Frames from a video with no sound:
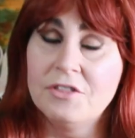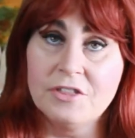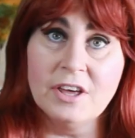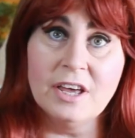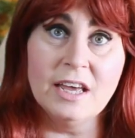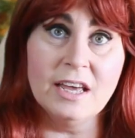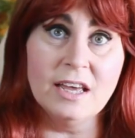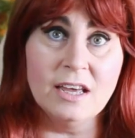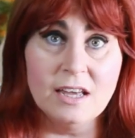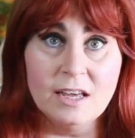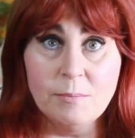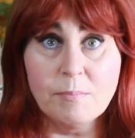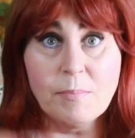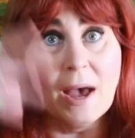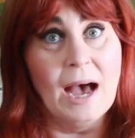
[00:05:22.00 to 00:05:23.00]

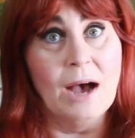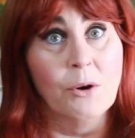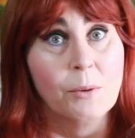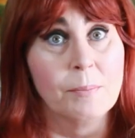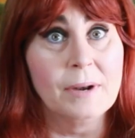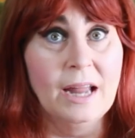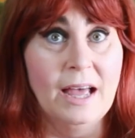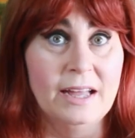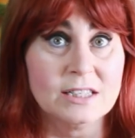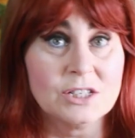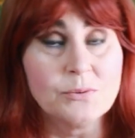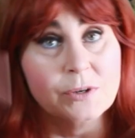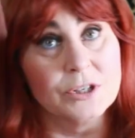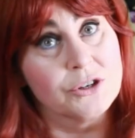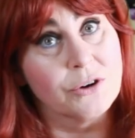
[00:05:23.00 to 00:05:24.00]
the power
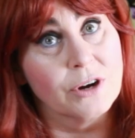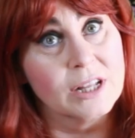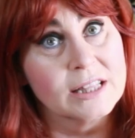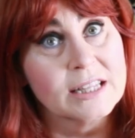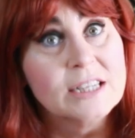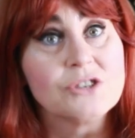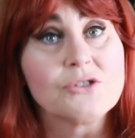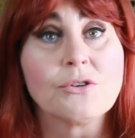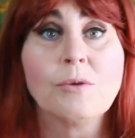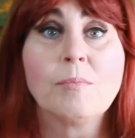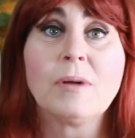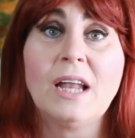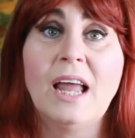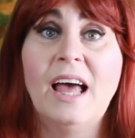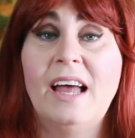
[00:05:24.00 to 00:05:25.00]
plants, which are a literal
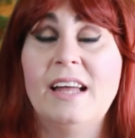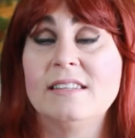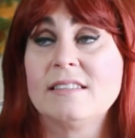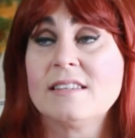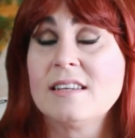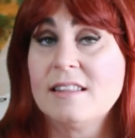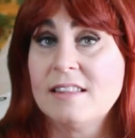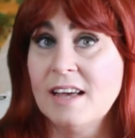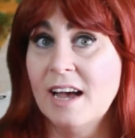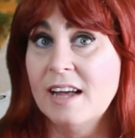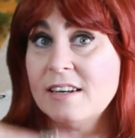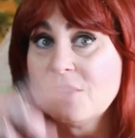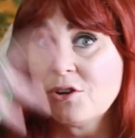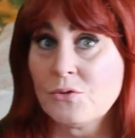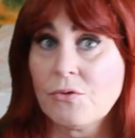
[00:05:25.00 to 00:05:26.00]
plant
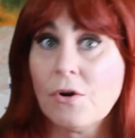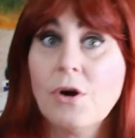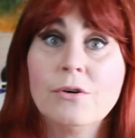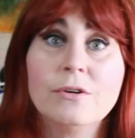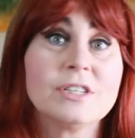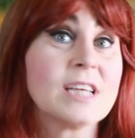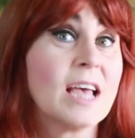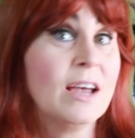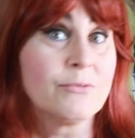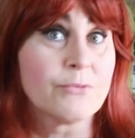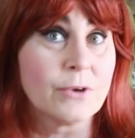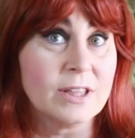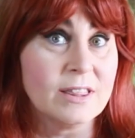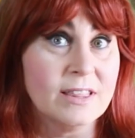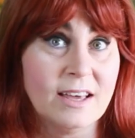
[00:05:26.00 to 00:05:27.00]
that grows
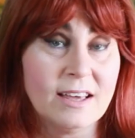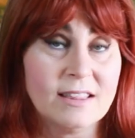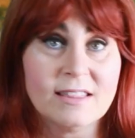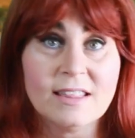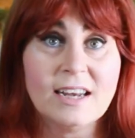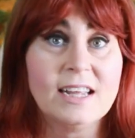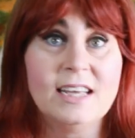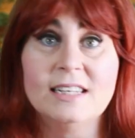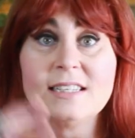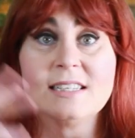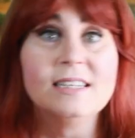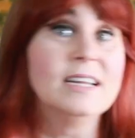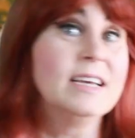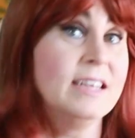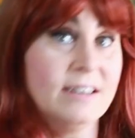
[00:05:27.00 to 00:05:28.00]
everything that is
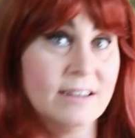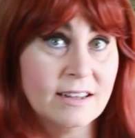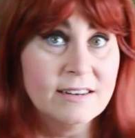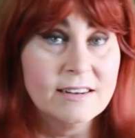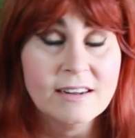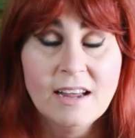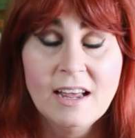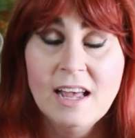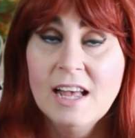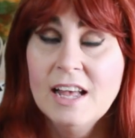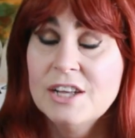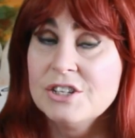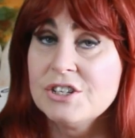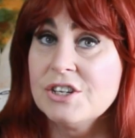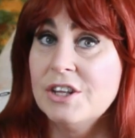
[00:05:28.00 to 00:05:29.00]
needed.
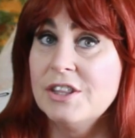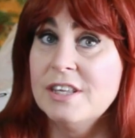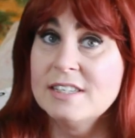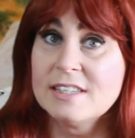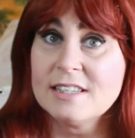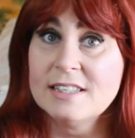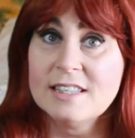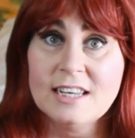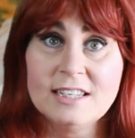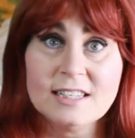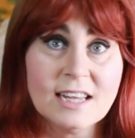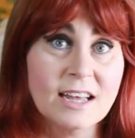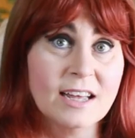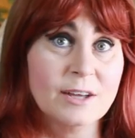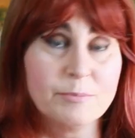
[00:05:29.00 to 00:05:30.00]
So it's
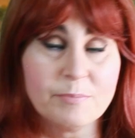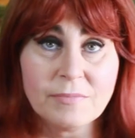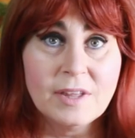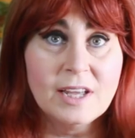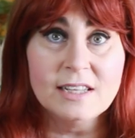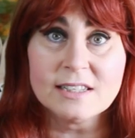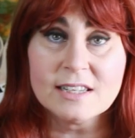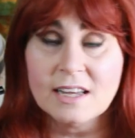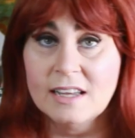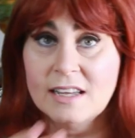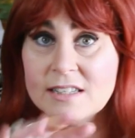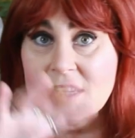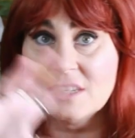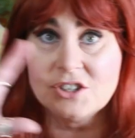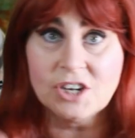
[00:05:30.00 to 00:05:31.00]

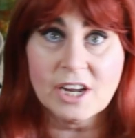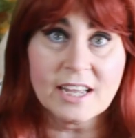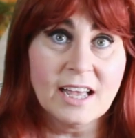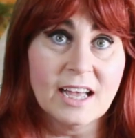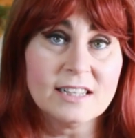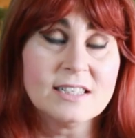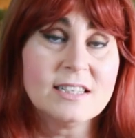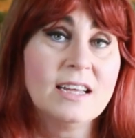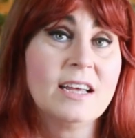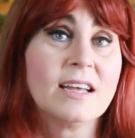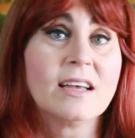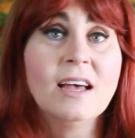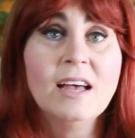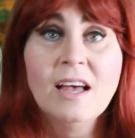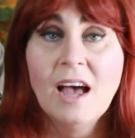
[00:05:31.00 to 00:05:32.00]
a
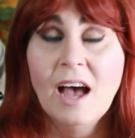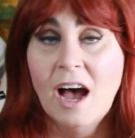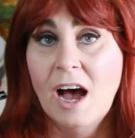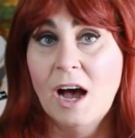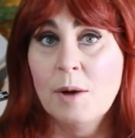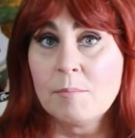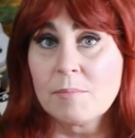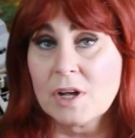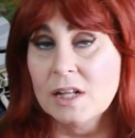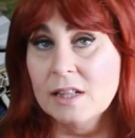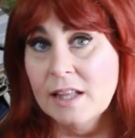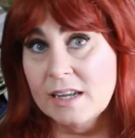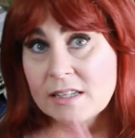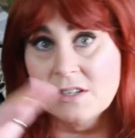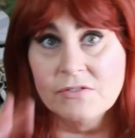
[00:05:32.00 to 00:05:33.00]
gigantic
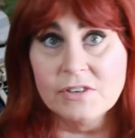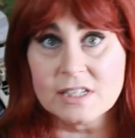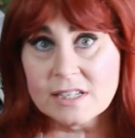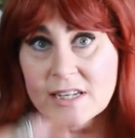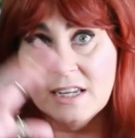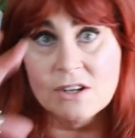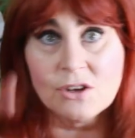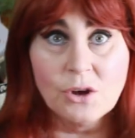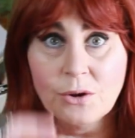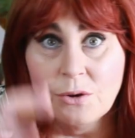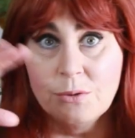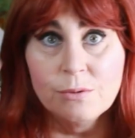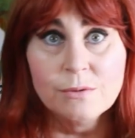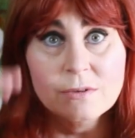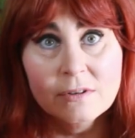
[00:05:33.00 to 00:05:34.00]
collectivist
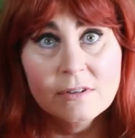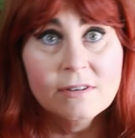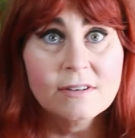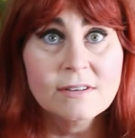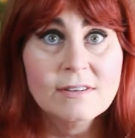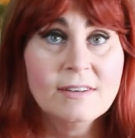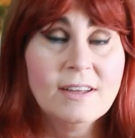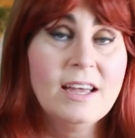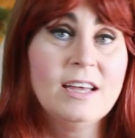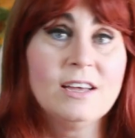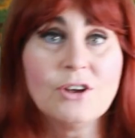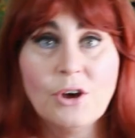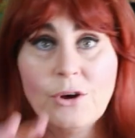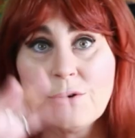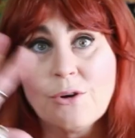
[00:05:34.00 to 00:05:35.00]
eco
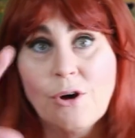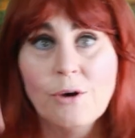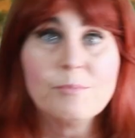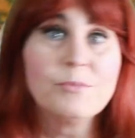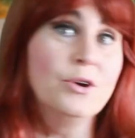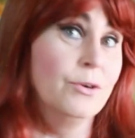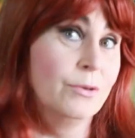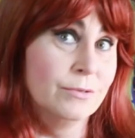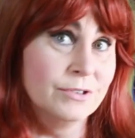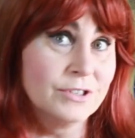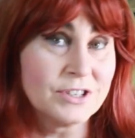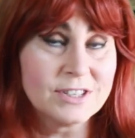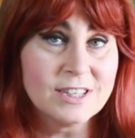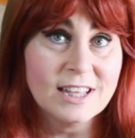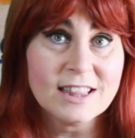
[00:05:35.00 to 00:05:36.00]

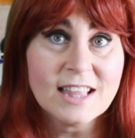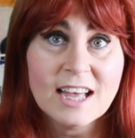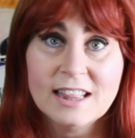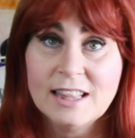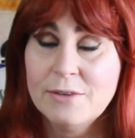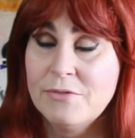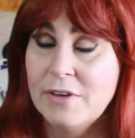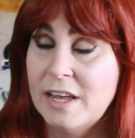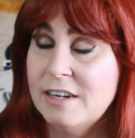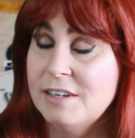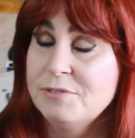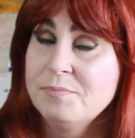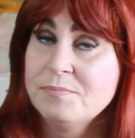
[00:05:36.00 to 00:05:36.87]
communes that they live in.